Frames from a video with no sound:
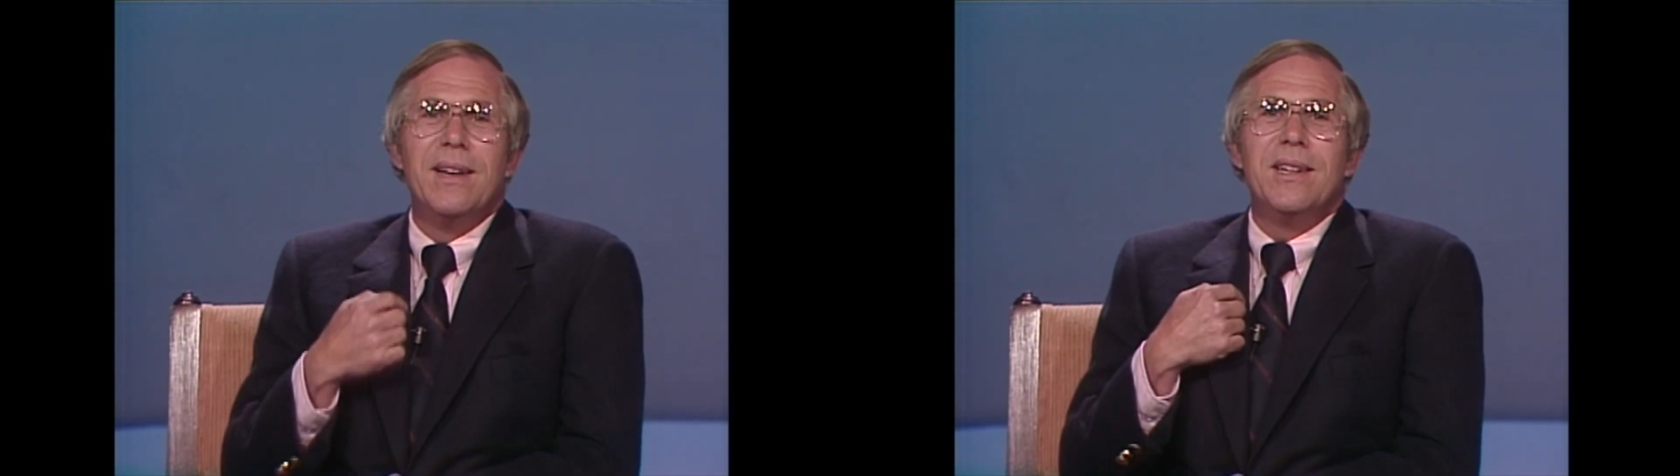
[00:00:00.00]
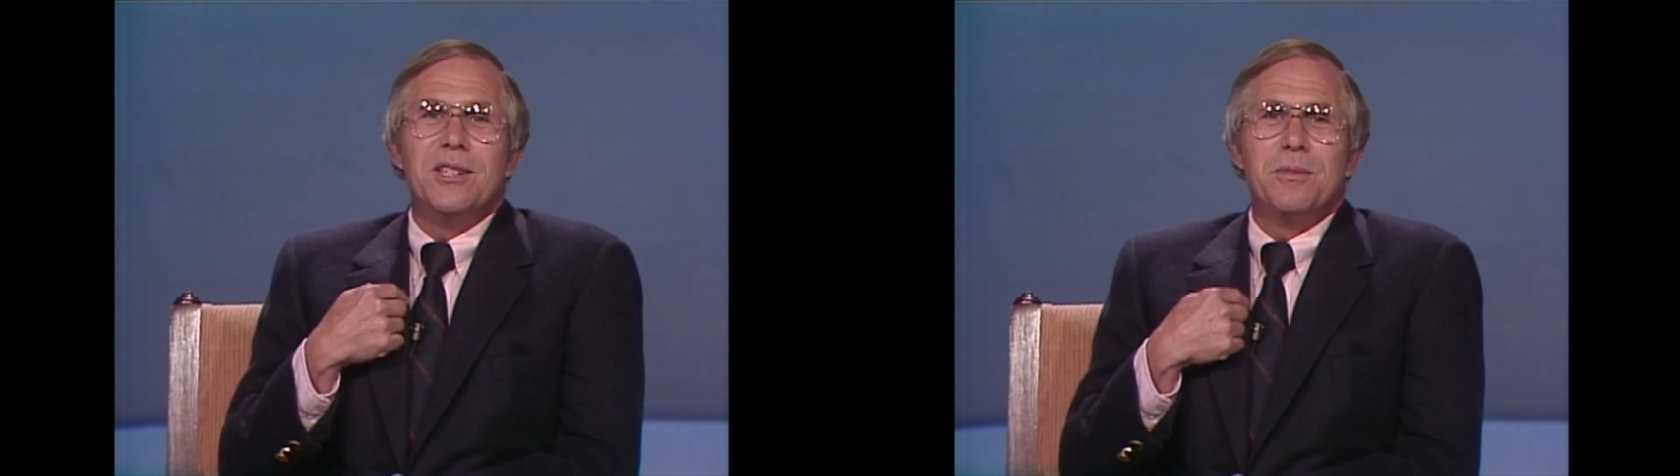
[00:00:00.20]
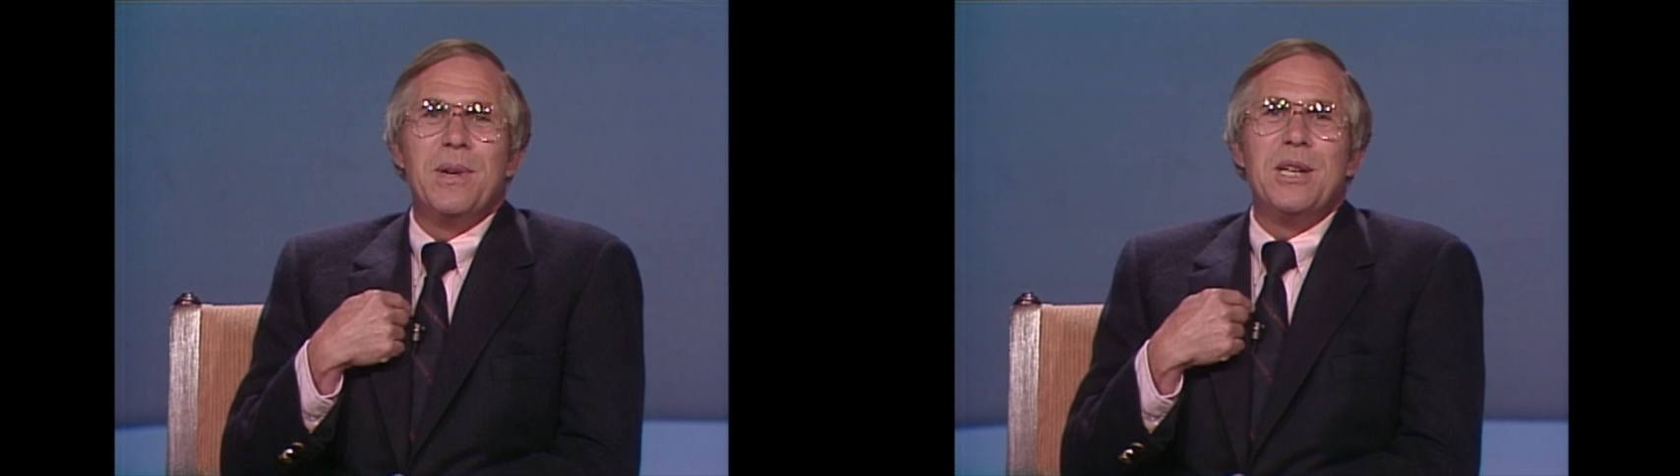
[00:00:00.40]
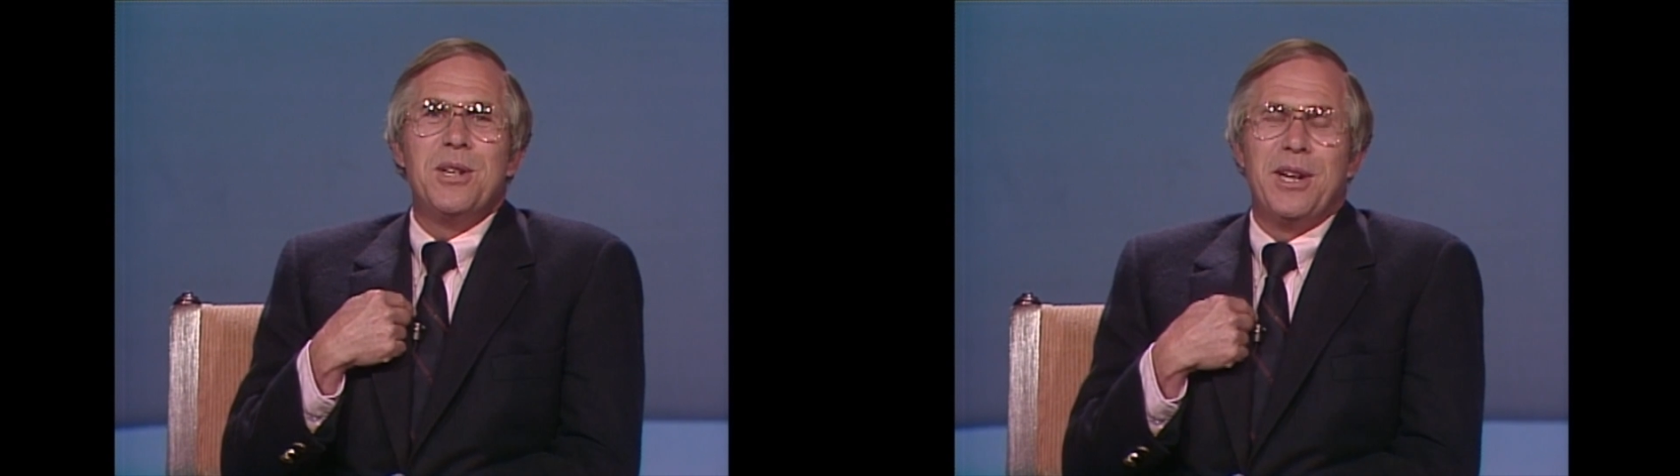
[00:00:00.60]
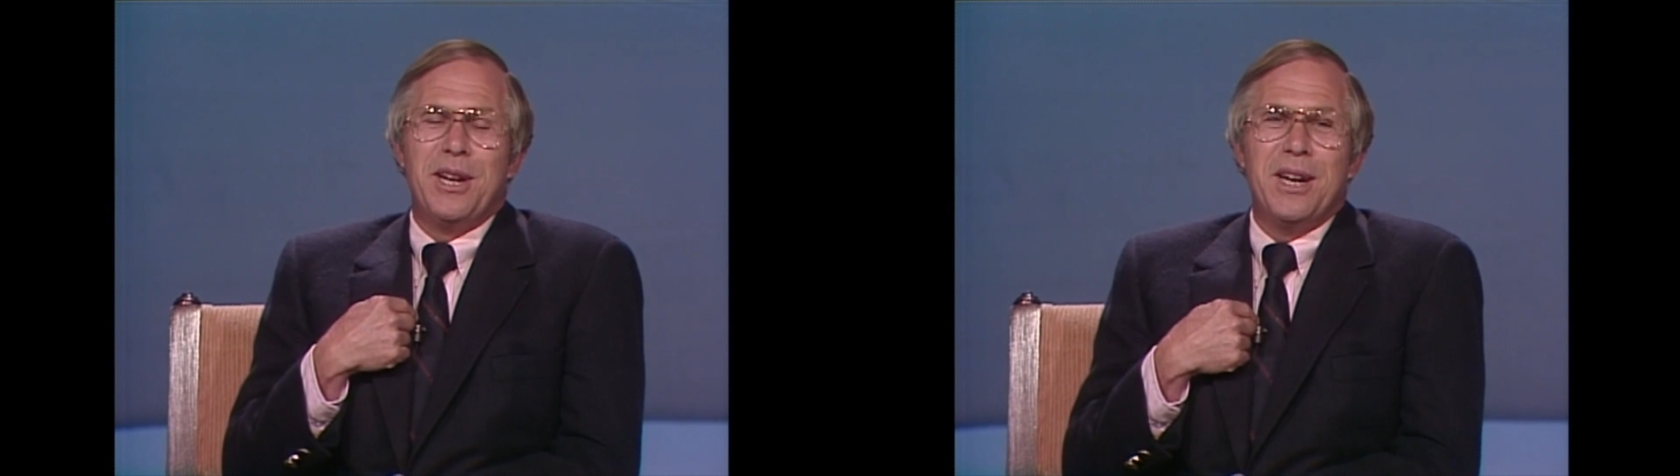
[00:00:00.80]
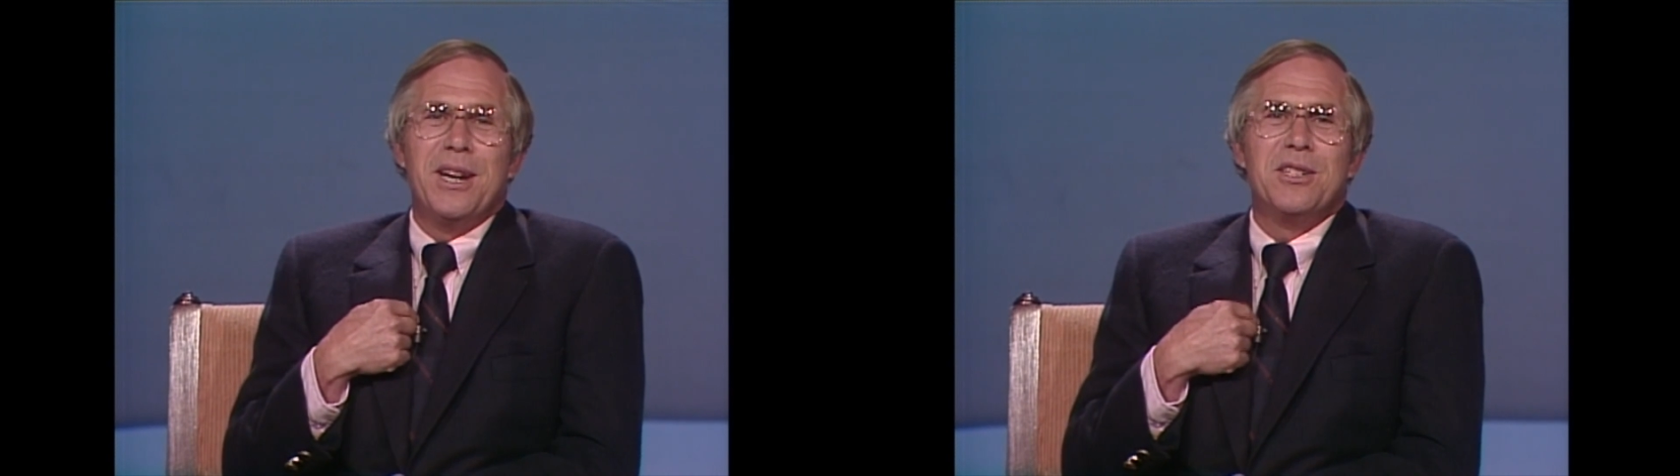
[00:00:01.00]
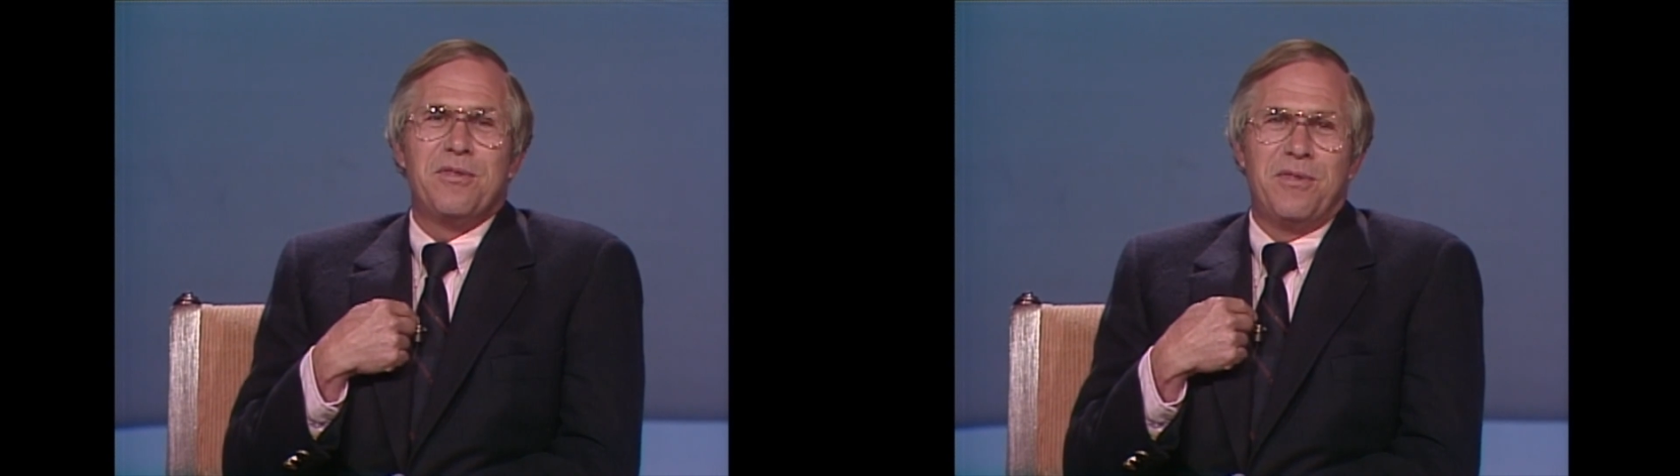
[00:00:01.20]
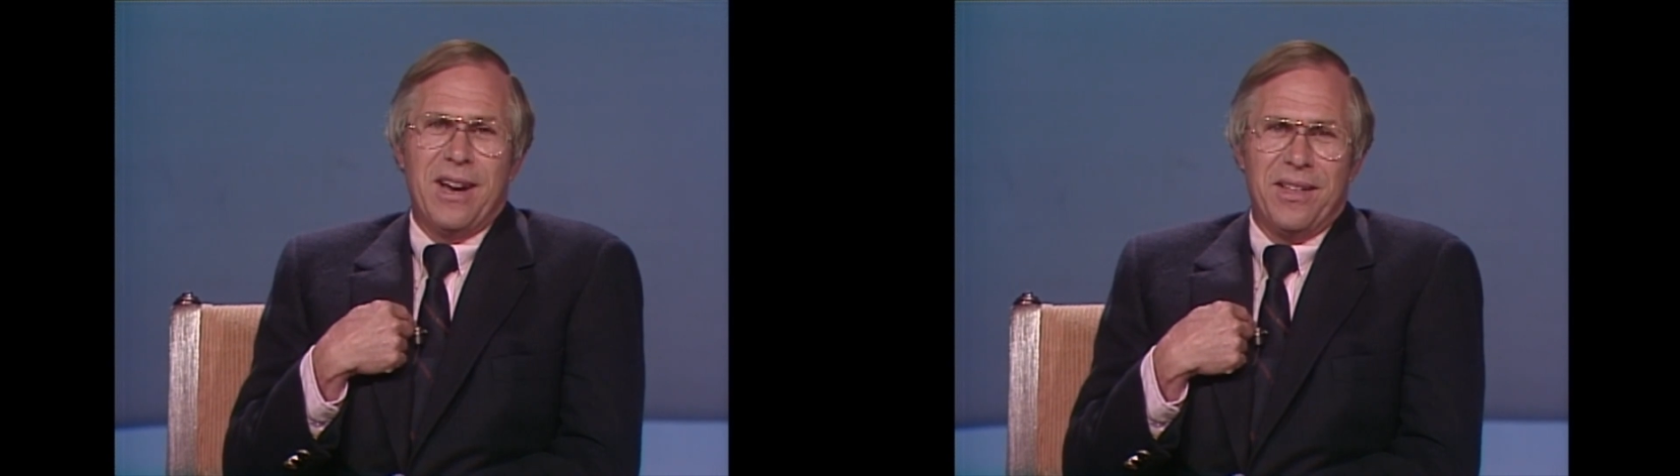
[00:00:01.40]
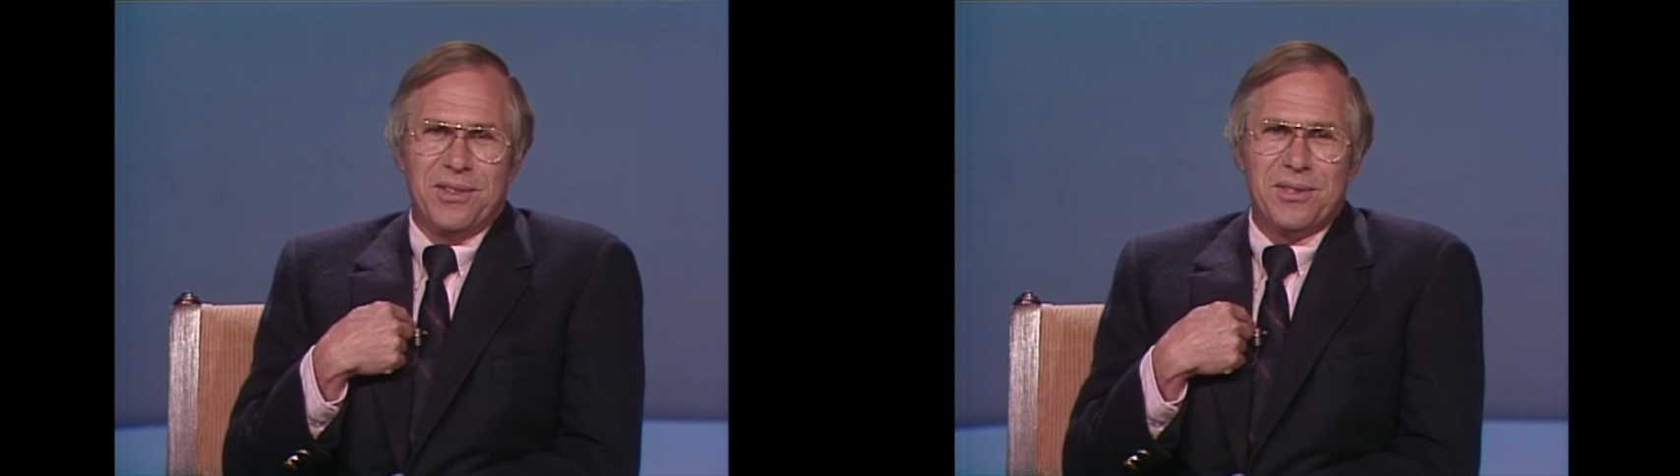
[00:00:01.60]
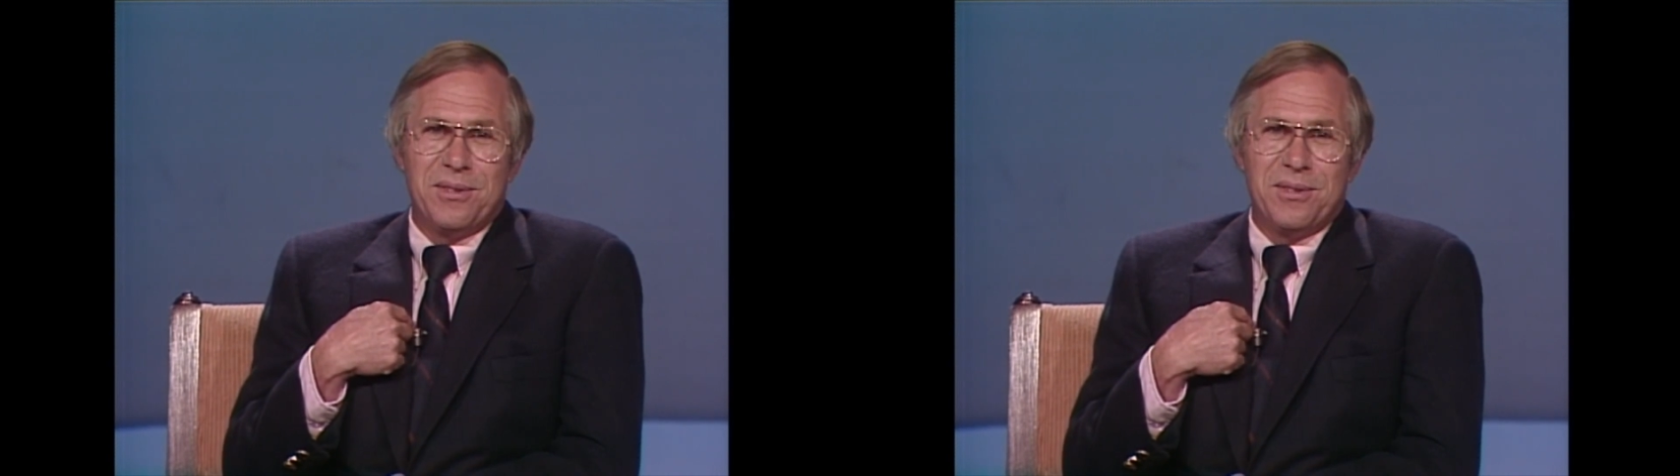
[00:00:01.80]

especially to us fathers.